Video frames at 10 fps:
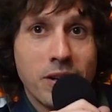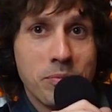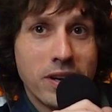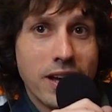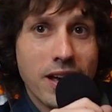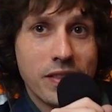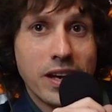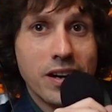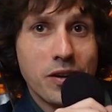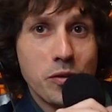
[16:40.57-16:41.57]
anybody out
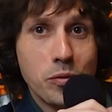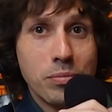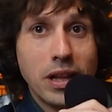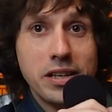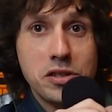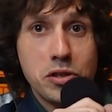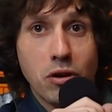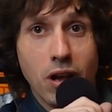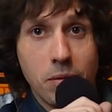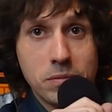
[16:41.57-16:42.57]
there who plays
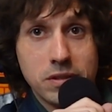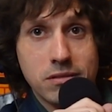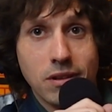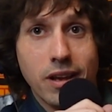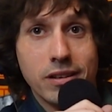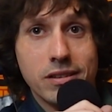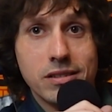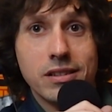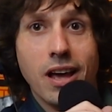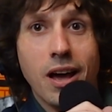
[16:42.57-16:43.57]
drums and
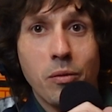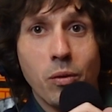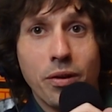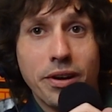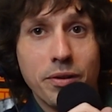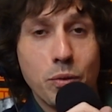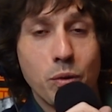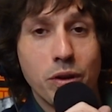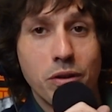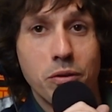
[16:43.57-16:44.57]
does not want
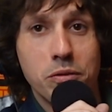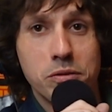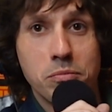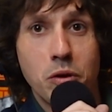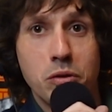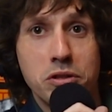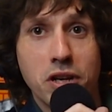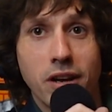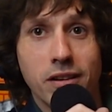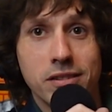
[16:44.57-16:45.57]
to use moon
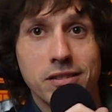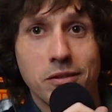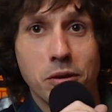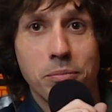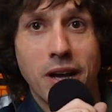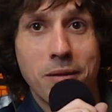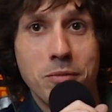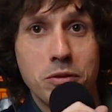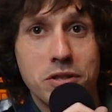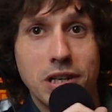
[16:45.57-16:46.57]
gels or buy
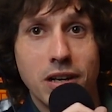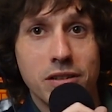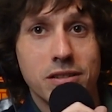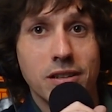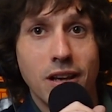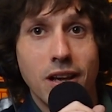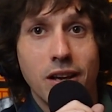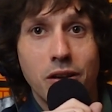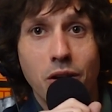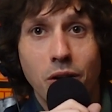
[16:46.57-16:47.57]
moon gels.
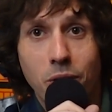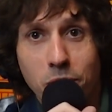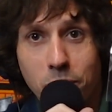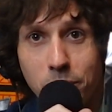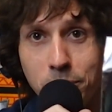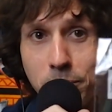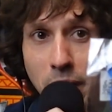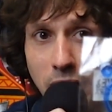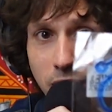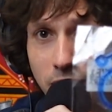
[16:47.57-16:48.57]
Go
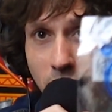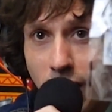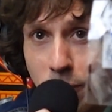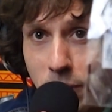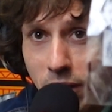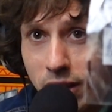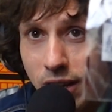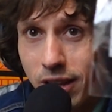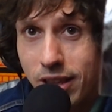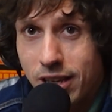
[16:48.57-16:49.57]
buy a million
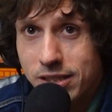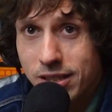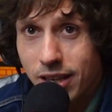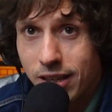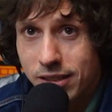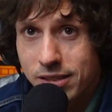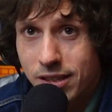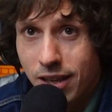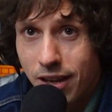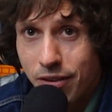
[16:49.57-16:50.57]
of these things
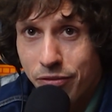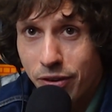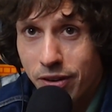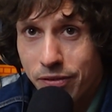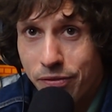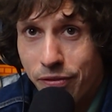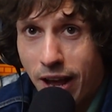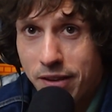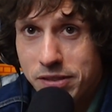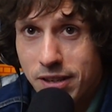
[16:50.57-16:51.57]
for
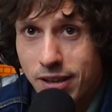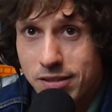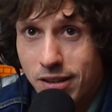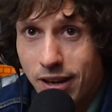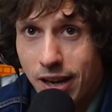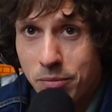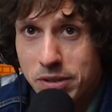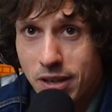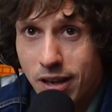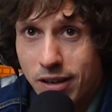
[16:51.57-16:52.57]
5 cents on
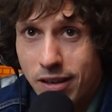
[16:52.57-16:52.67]
Amazon.